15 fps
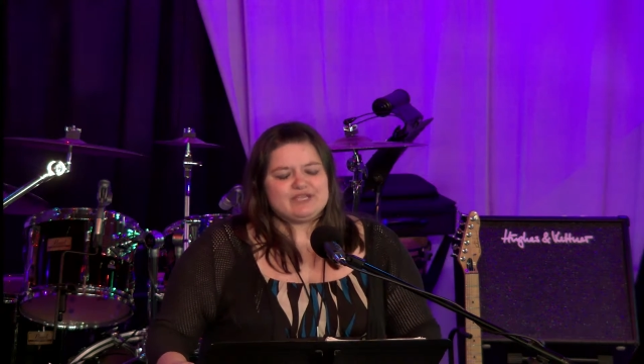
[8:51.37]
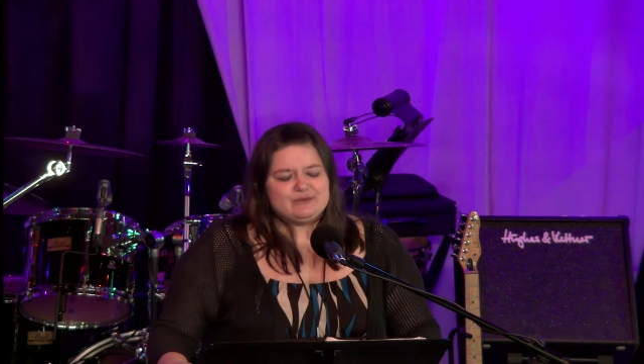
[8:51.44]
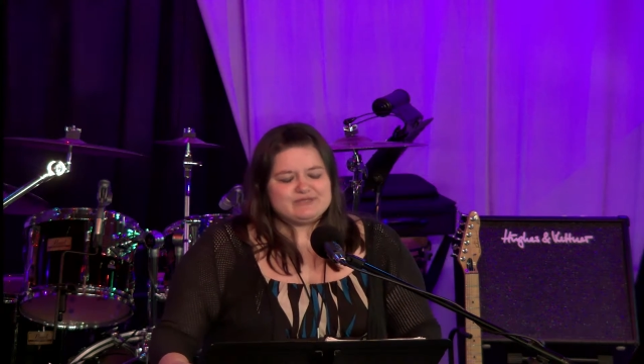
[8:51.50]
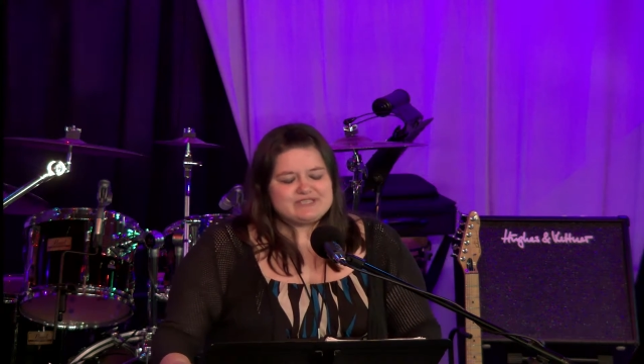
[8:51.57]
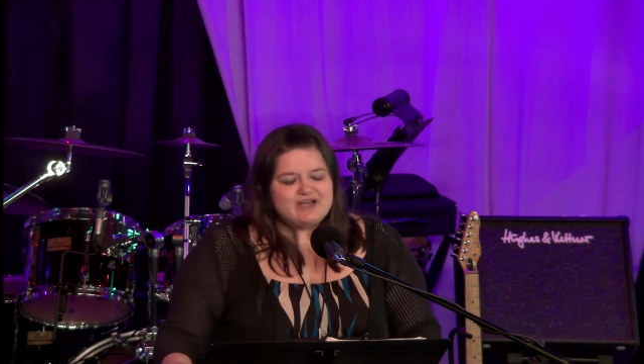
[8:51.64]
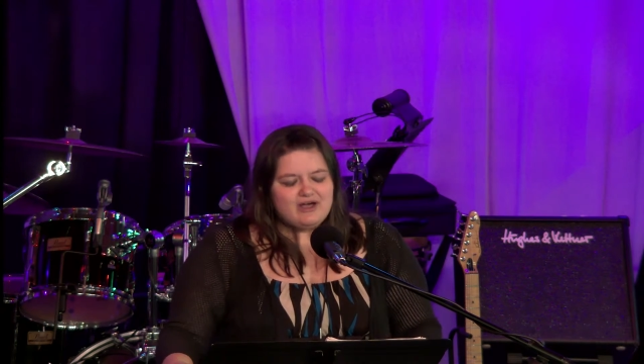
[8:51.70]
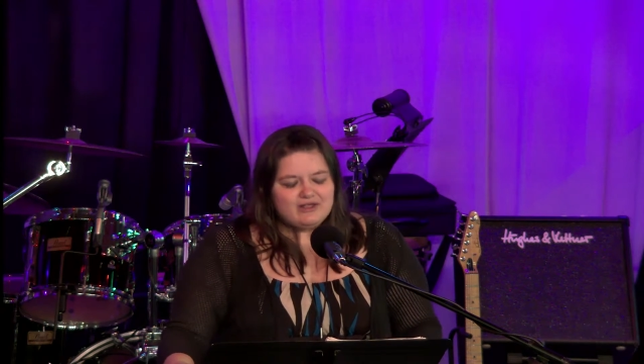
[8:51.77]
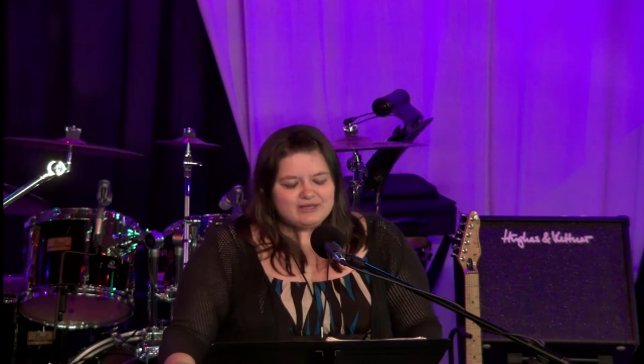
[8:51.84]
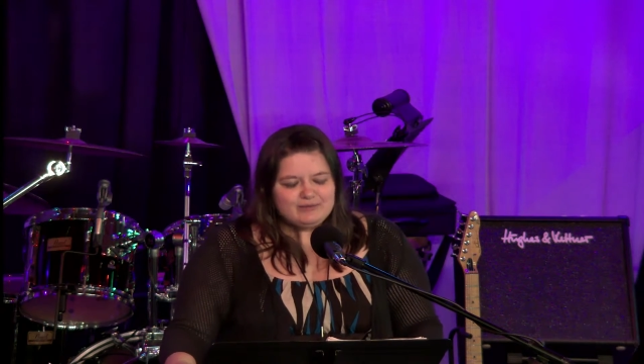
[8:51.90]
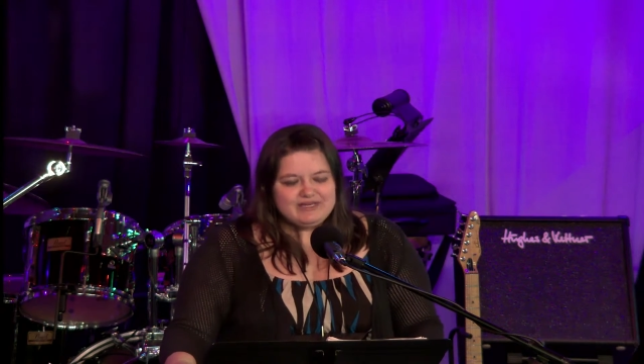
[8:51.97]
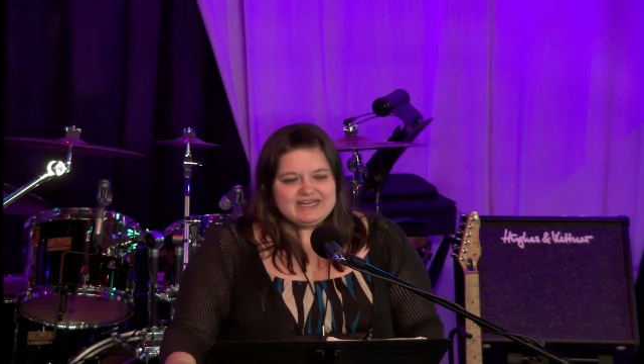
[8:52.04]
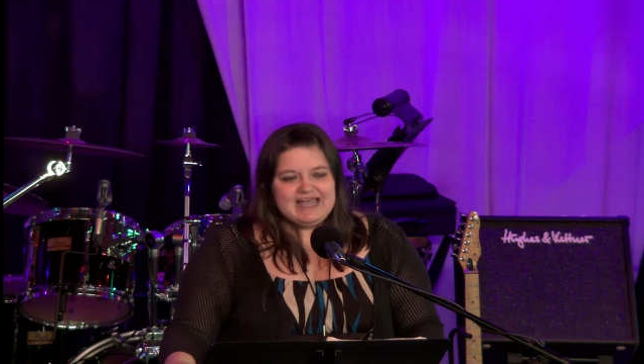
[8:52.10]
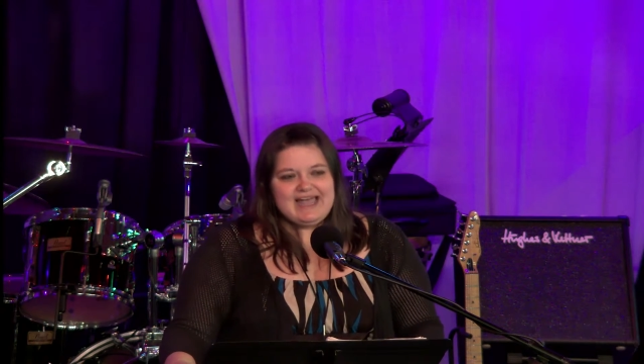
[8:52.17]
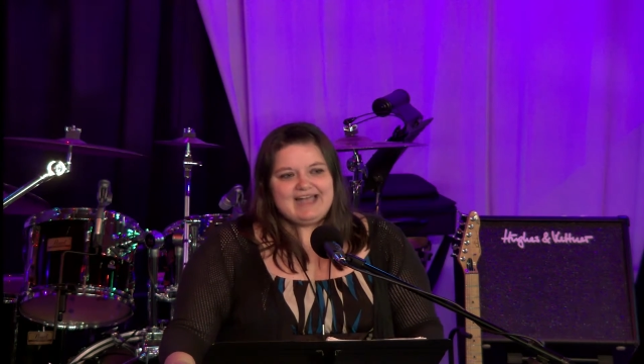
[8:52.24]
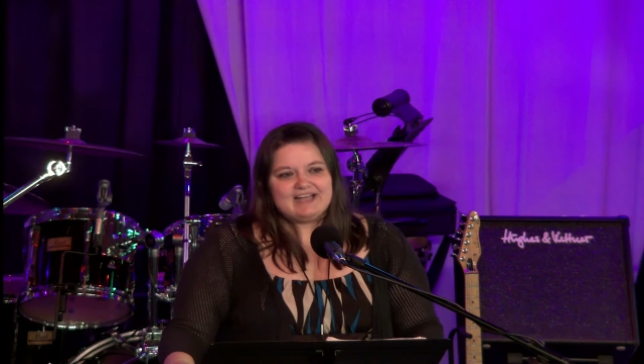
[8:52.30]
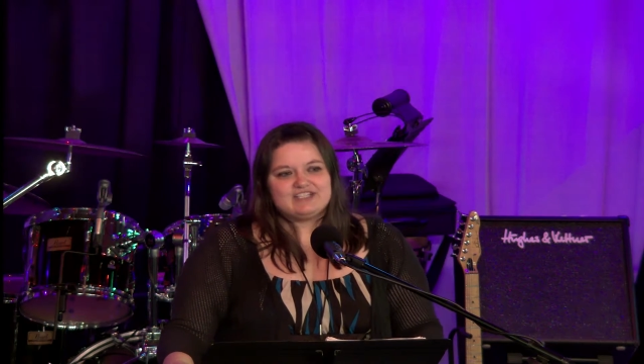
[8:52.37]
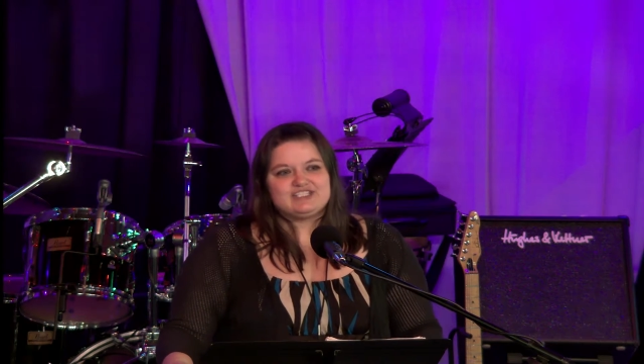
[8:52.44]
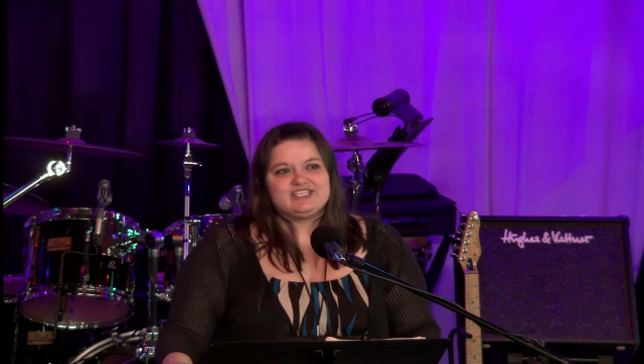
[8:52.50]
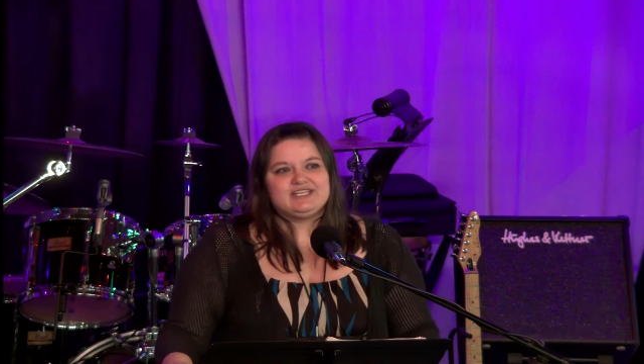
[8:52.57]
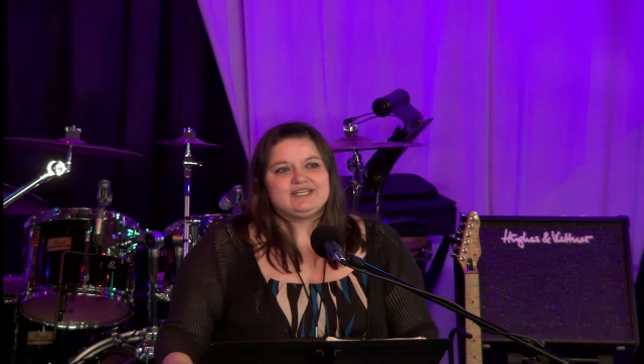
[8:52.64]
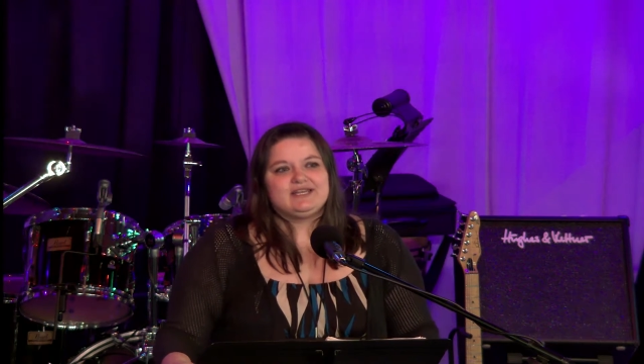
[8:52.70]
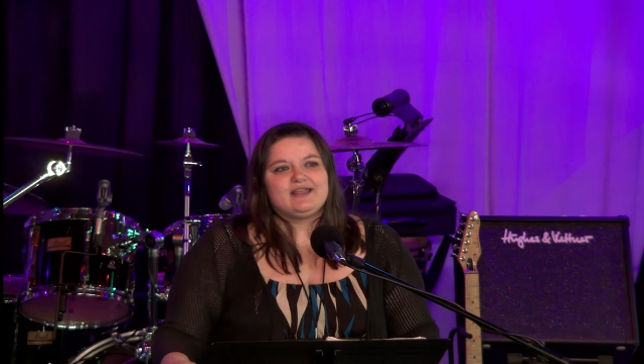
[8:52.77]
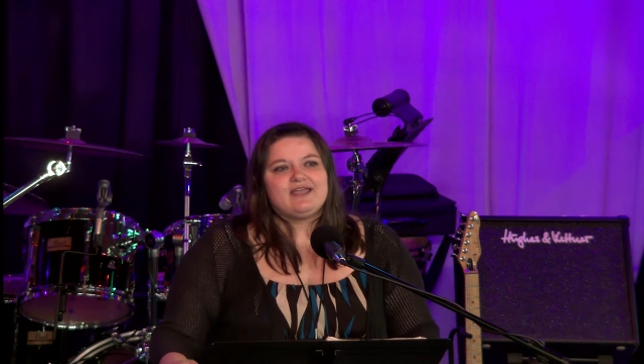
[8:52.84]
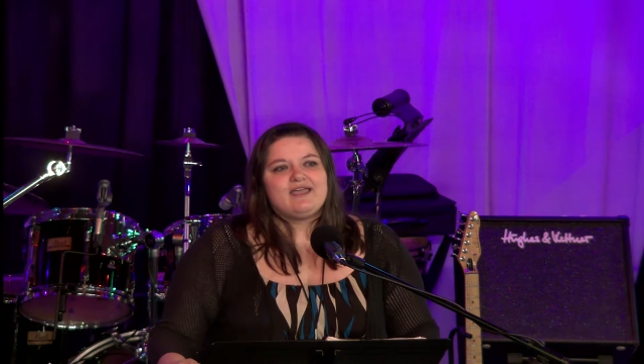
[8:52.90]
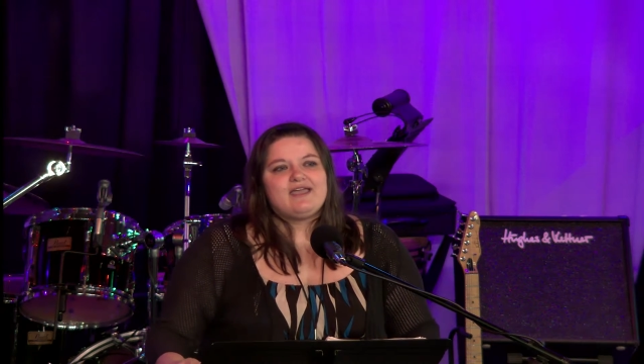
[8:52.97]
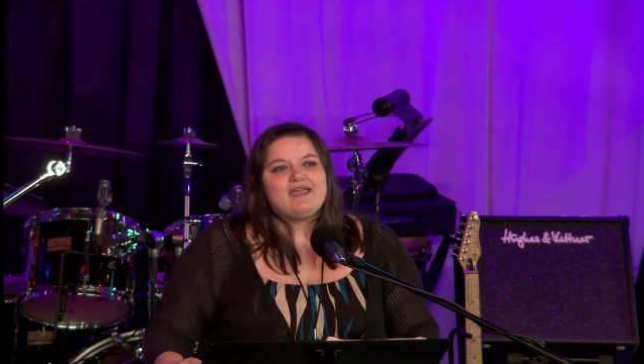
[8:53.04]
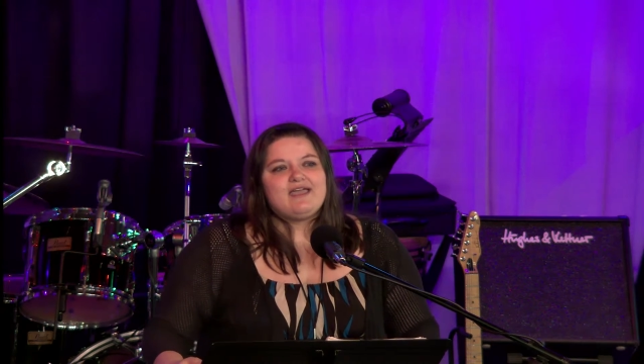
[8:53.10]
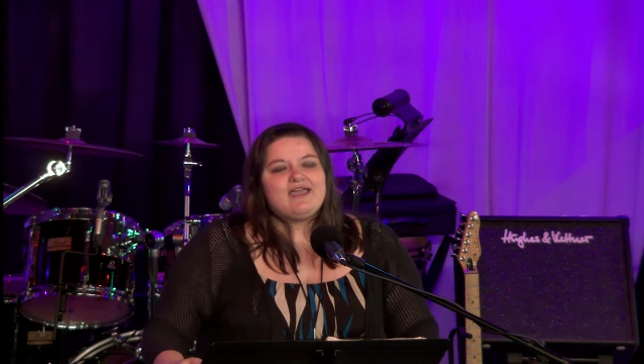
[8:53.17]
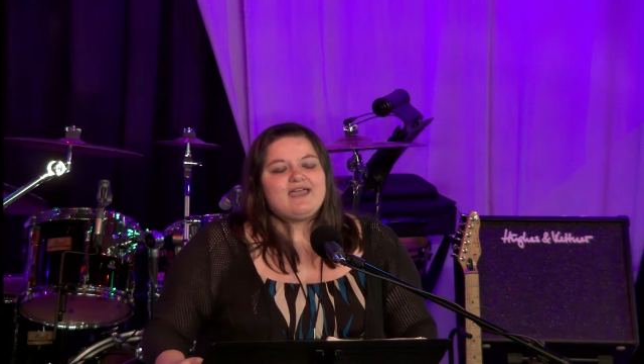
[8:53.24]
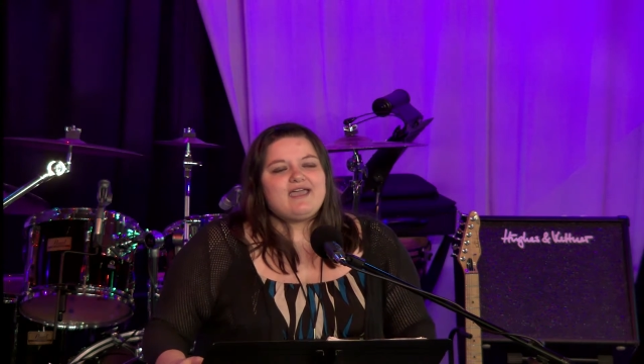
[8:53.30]
He was calling me to action.
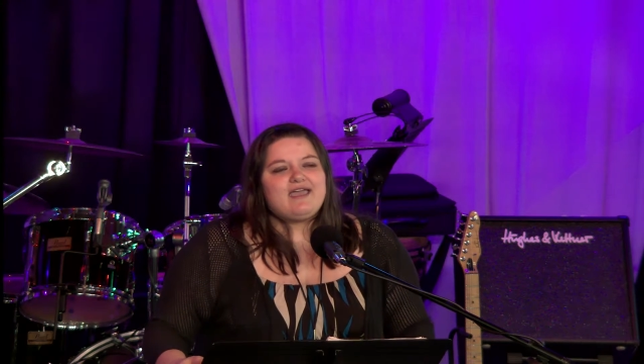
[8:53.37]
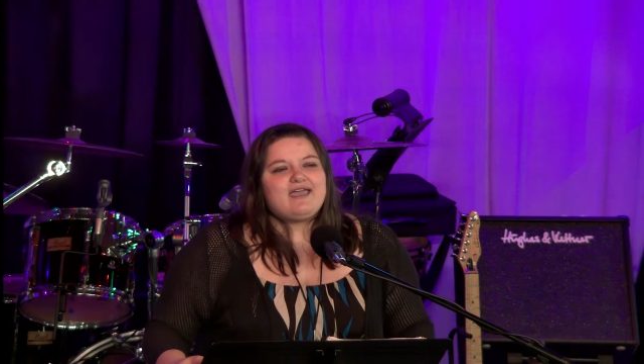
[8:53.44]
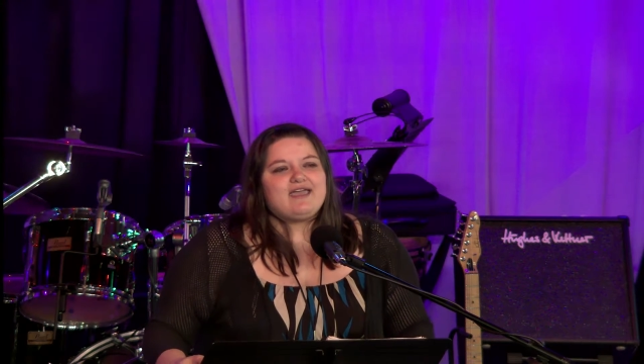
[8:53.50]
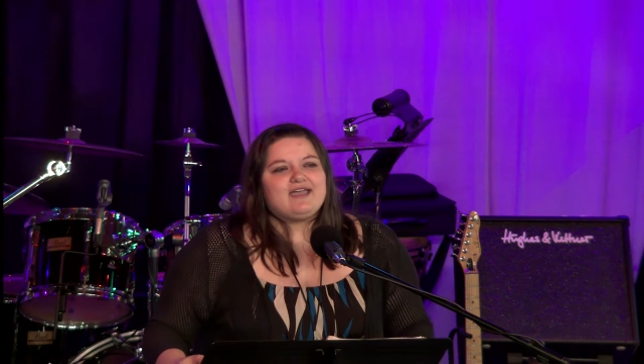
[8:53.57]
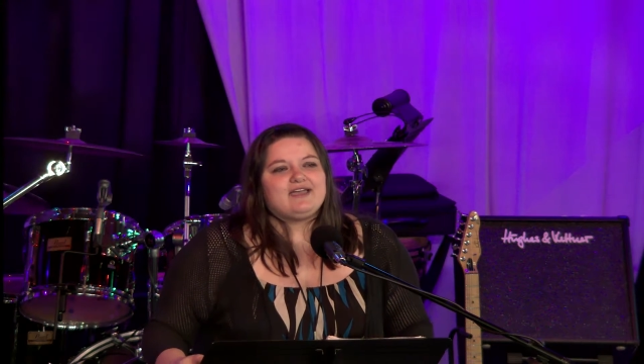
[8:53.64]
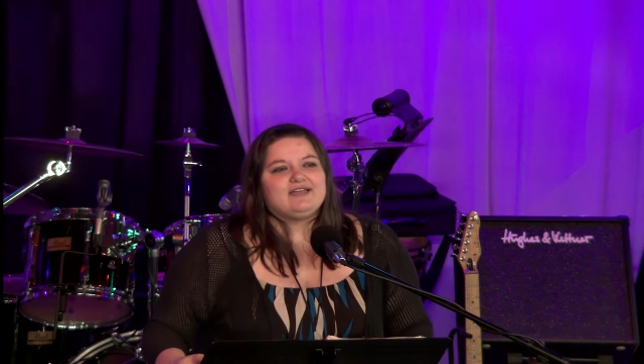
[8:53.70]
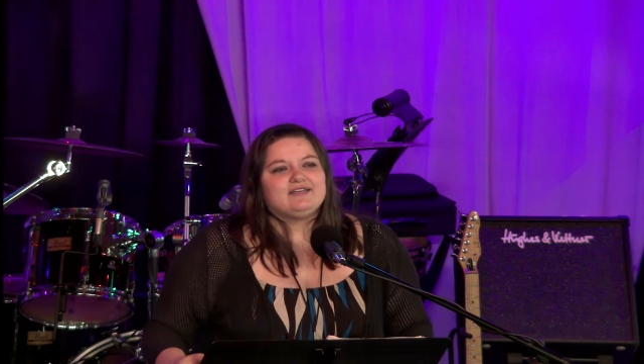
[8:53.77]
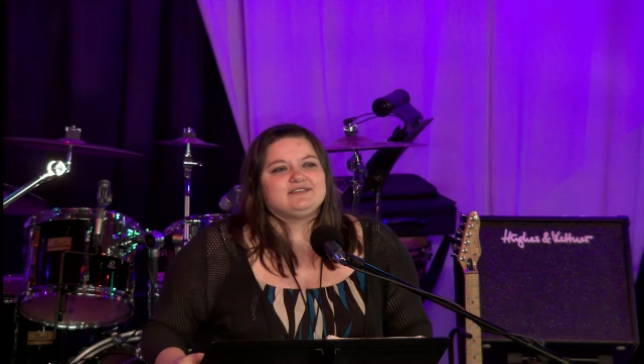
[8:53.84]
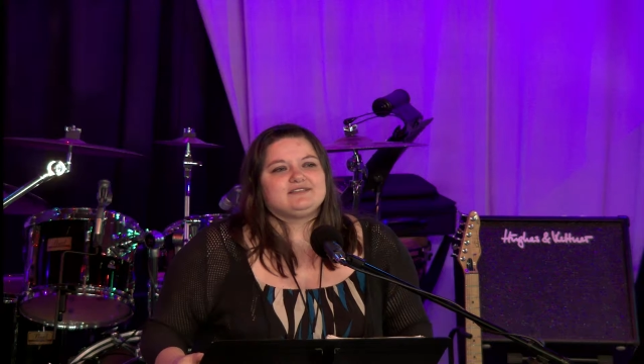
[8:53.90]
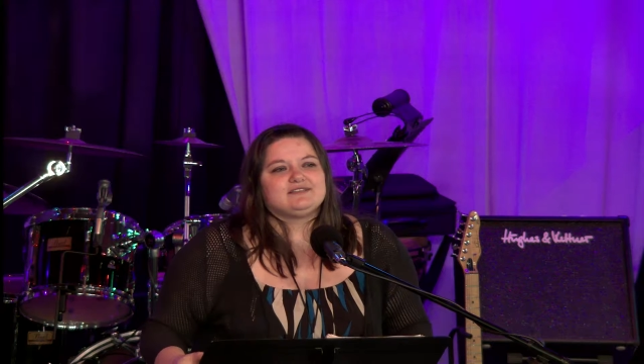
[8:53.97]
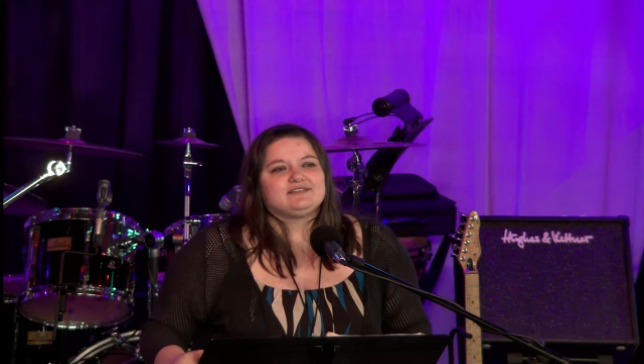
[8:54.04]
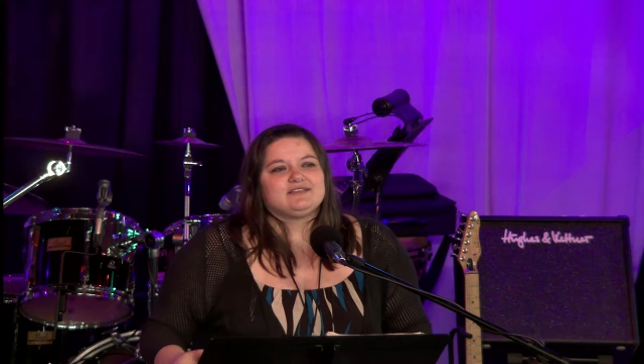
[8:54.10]
And